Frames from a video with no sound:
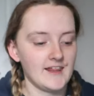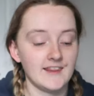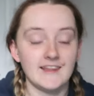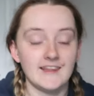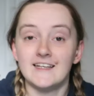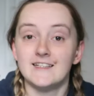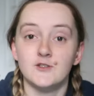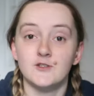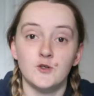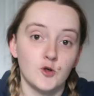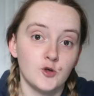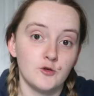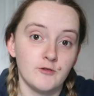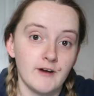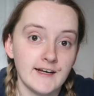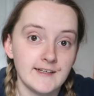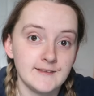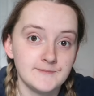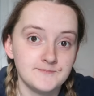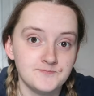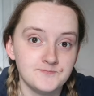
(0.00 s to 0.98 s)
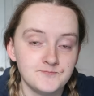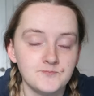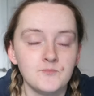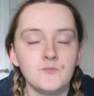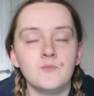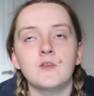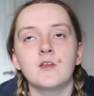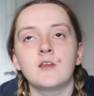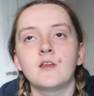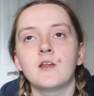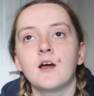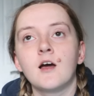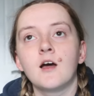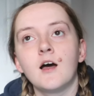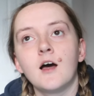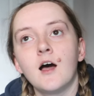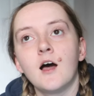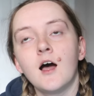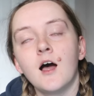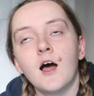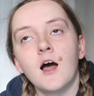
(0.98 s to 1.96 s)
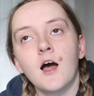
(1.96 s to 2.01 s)
that's not great.
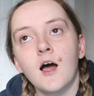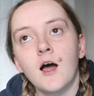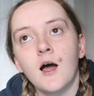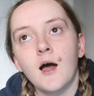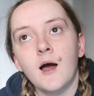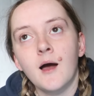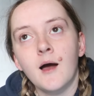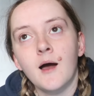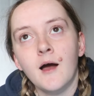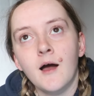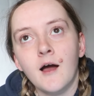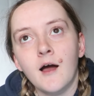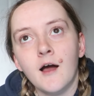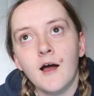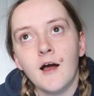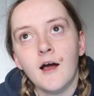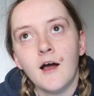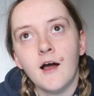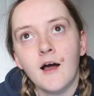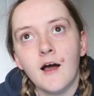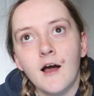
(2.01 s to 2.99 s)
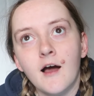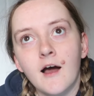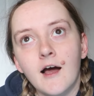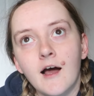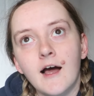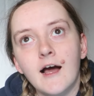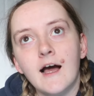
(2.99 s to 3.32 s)
Uh,